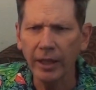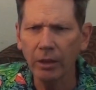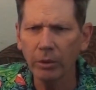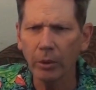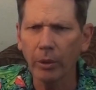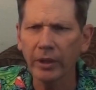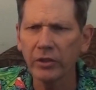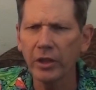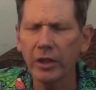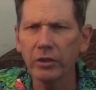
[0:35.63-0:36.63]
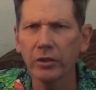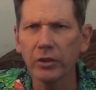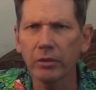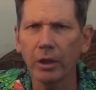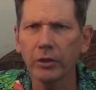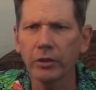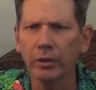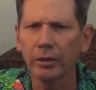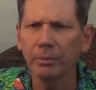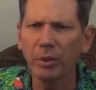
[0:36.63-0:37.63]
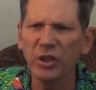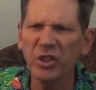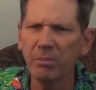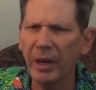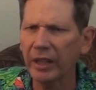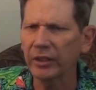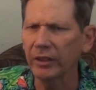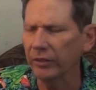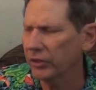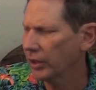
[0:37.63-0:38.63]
How are organizations structured? Our perspectives.